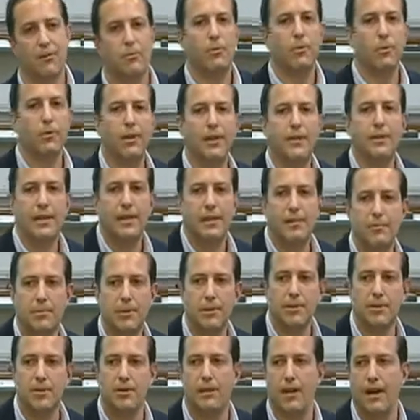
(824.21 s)
of working the
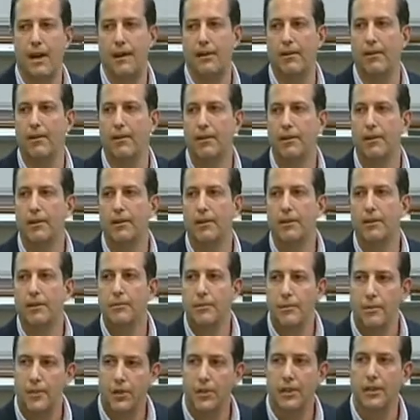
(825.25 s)
ambition ladder.
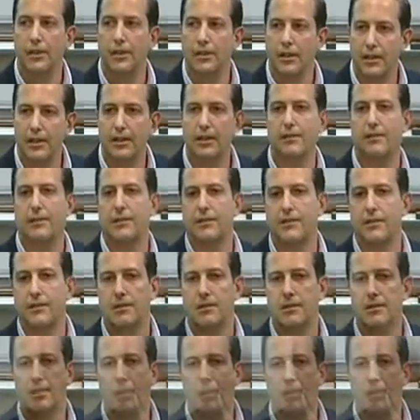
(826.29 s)
But you're going to hit this.